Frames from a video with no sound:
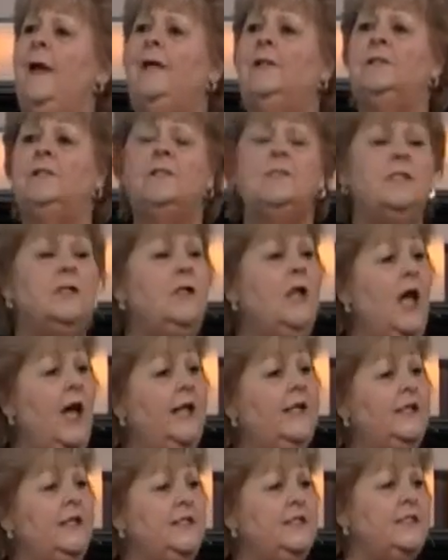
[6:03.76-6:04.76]
is a lot
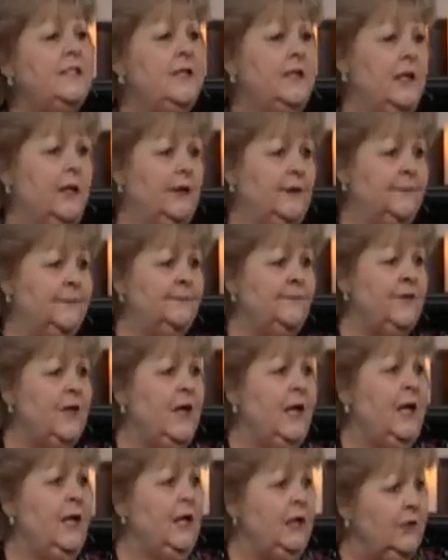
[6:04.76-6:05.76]
easier.
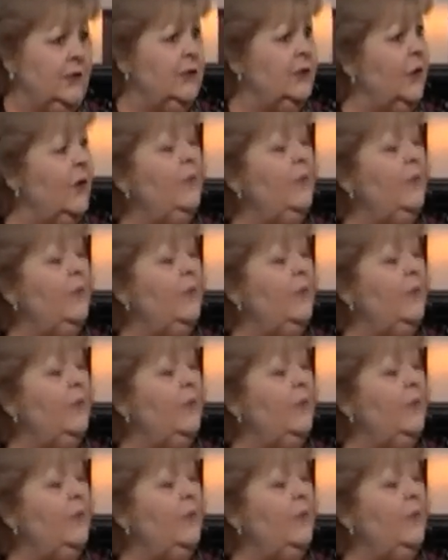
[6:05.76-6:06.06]
You know,